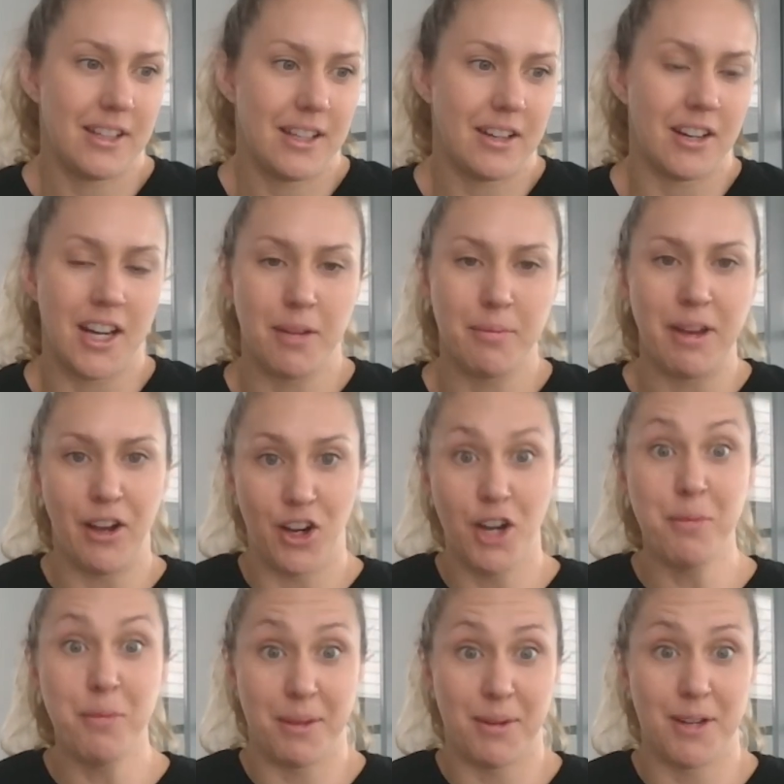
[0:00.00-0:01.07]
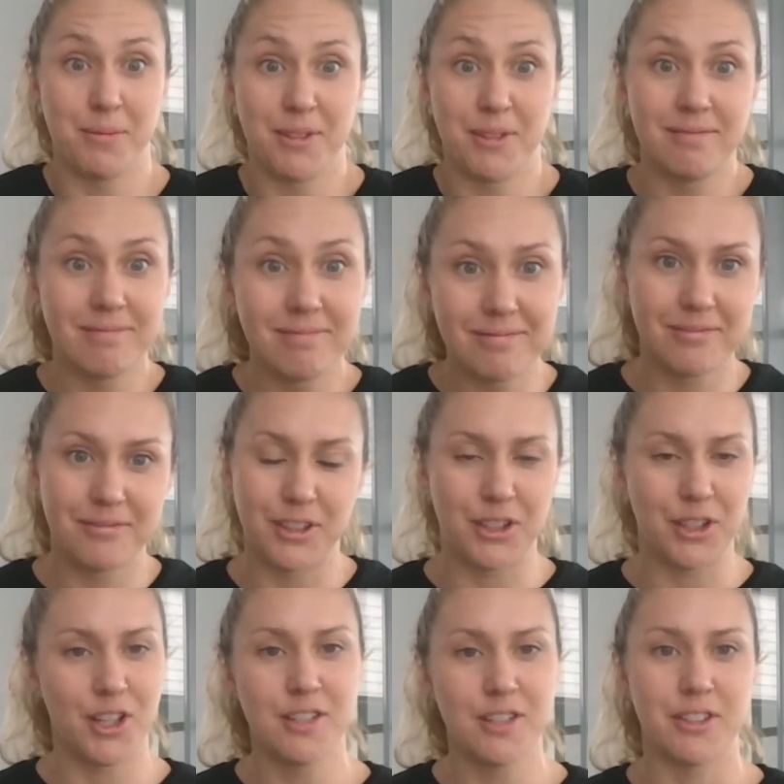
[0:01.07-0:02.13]
I'm at home at the moment for
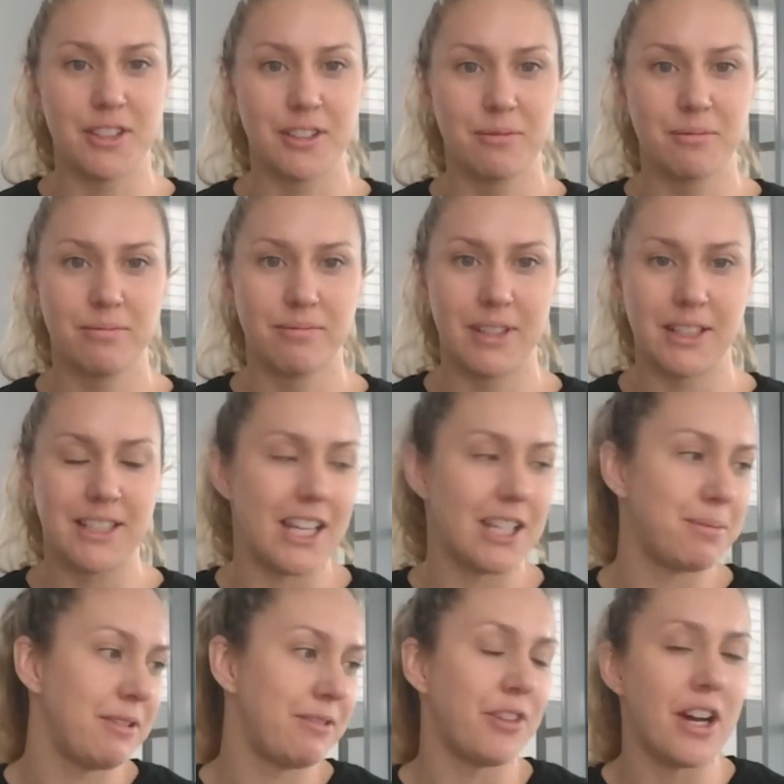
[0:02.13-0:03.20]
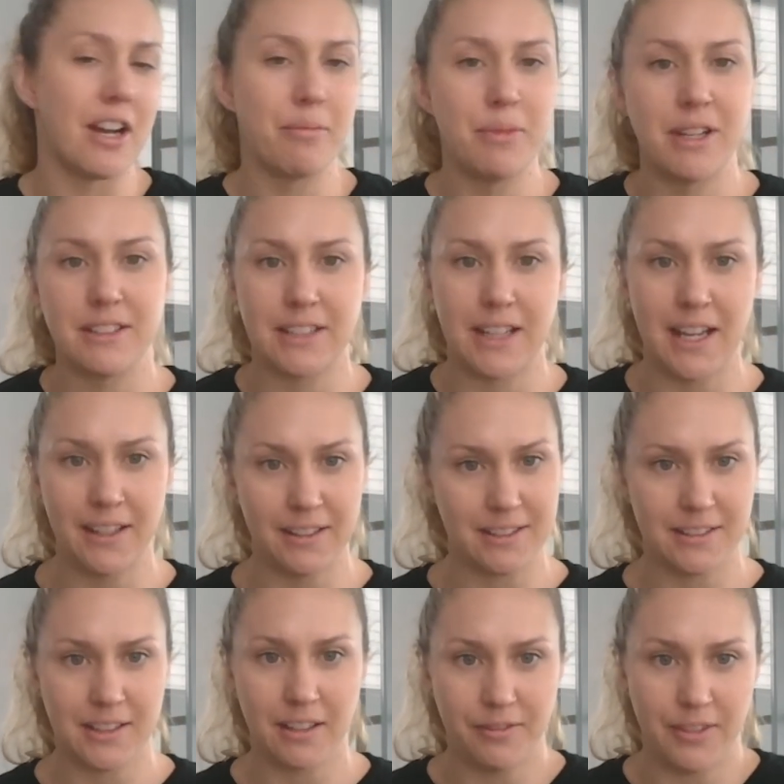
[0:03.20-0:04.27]
COVID. It takes me 5 minutes to hang his
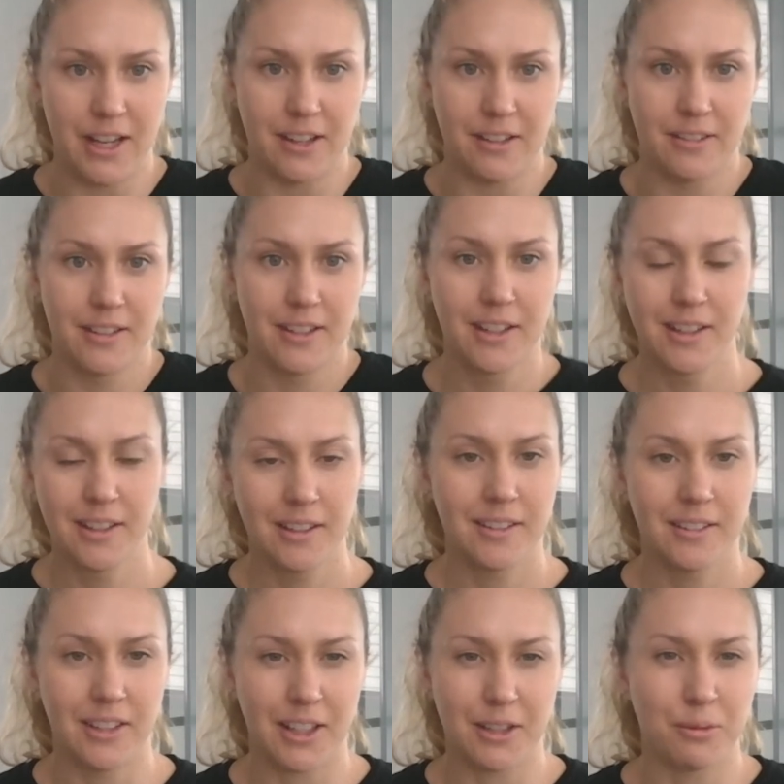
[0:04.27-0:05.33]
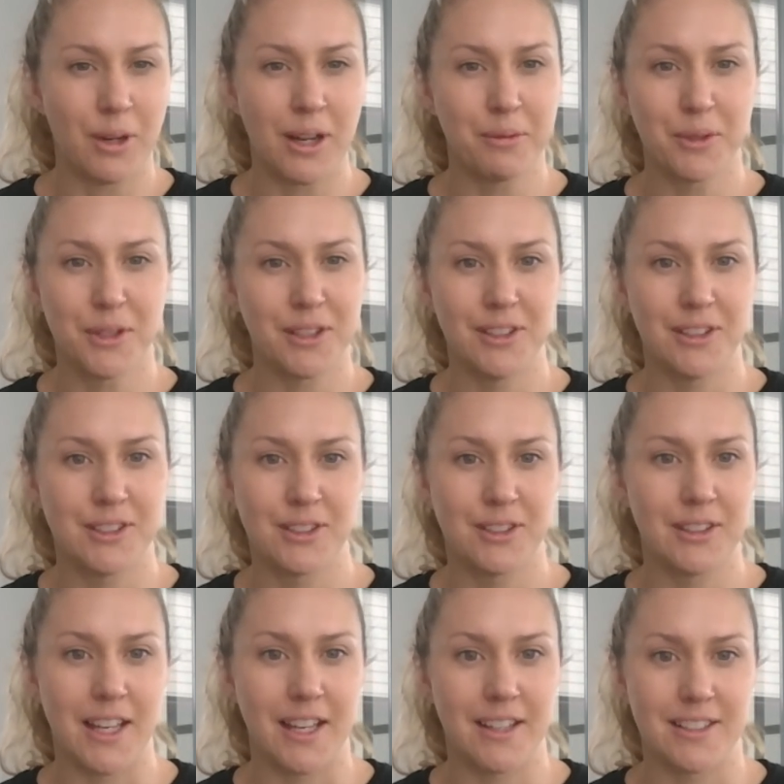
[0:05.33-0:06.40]
stuff out. Like, why wouldn't you
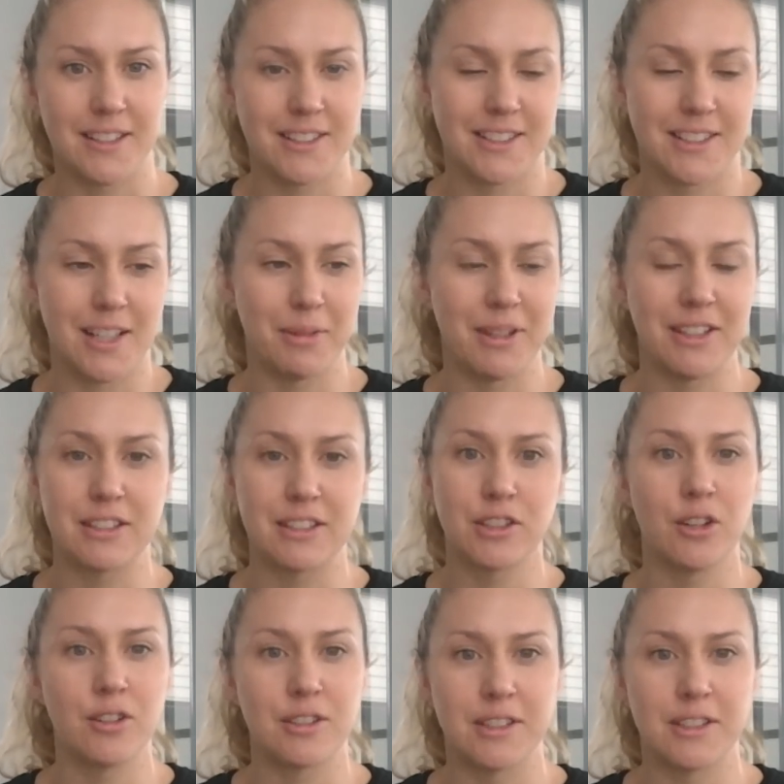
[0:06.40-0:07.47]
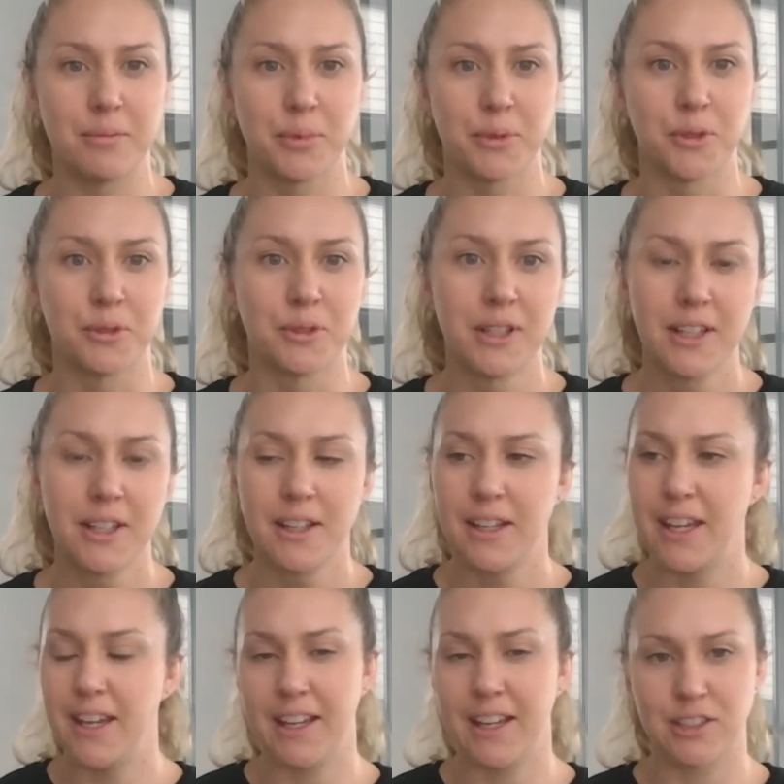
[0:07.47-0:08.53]
do that? It's just something so simple.
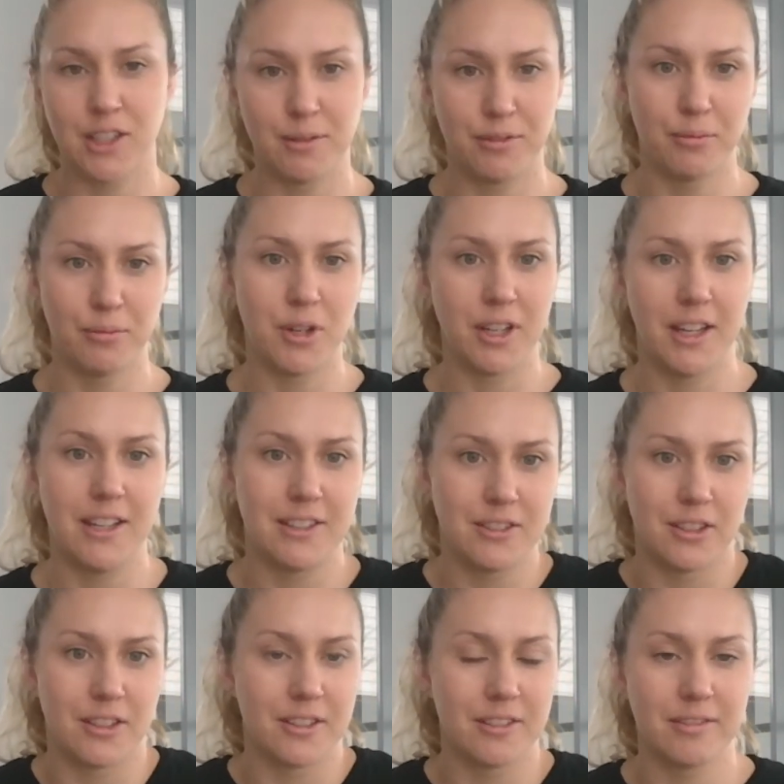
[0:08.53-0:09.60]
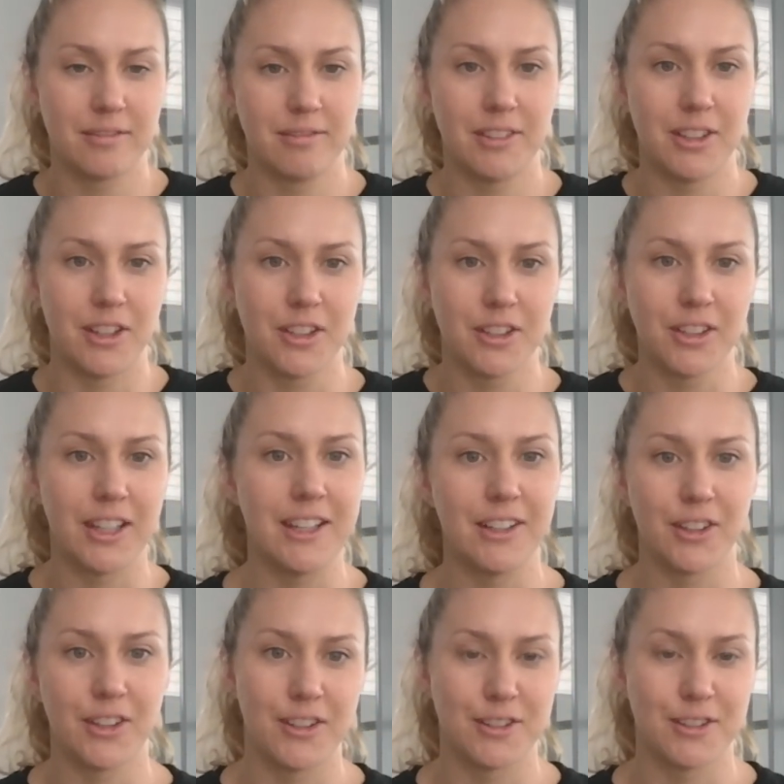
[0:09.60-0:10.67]
He gets home from work, he's got, you know,
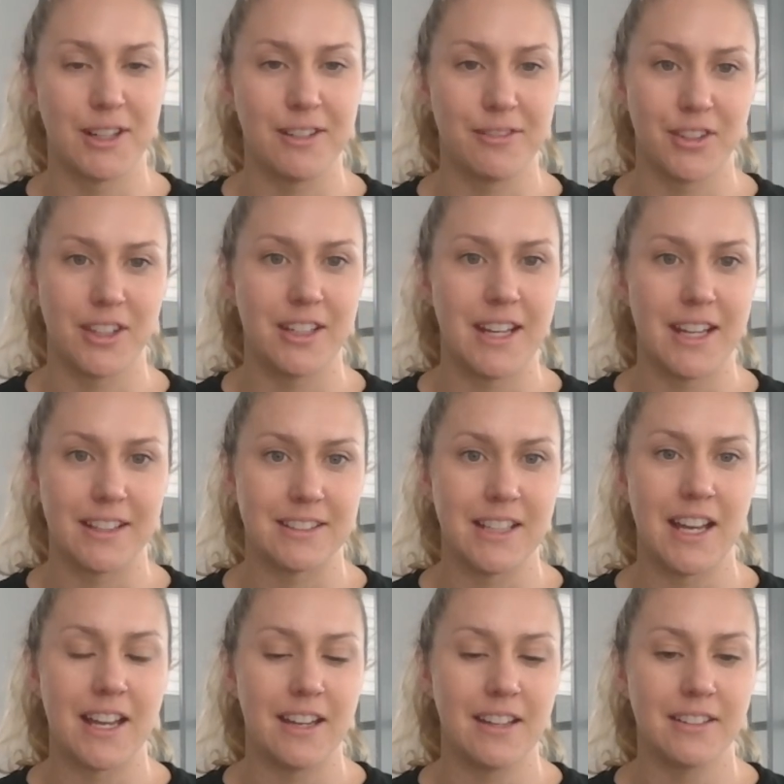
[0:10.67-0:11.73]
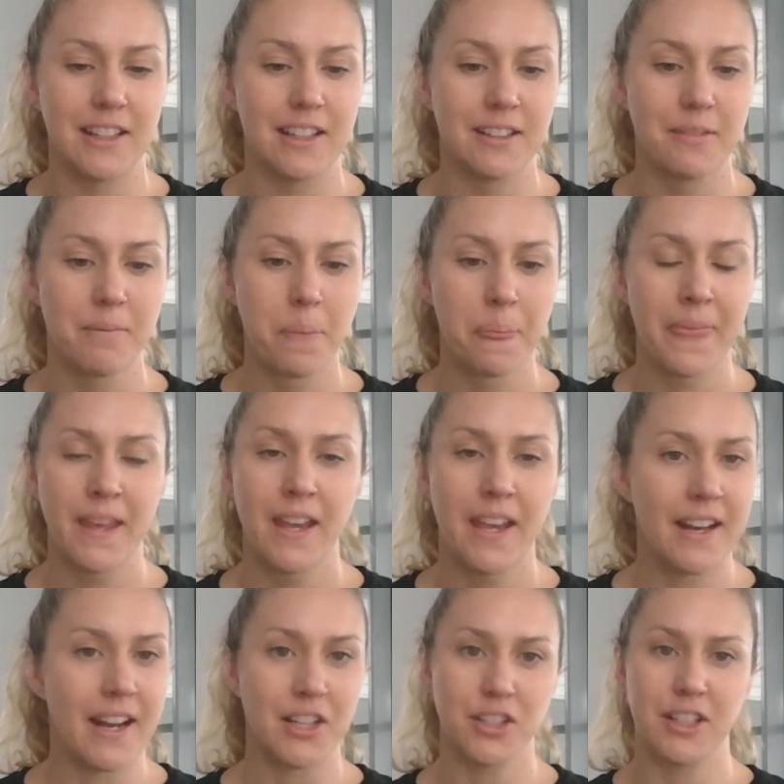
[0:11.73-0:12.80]
clean clothes ready for the next day. And then
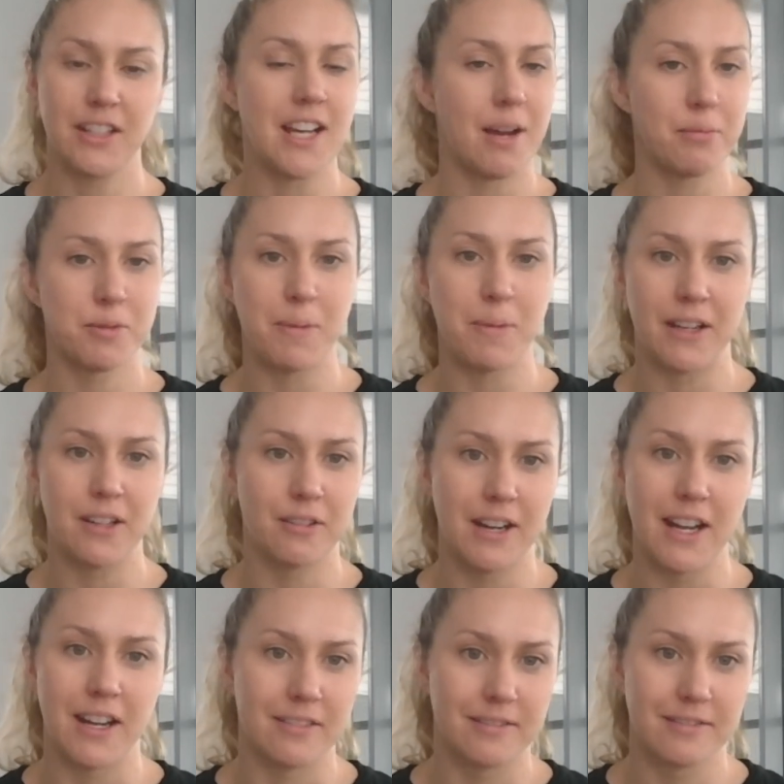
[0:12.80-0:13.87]
it actually comes back around.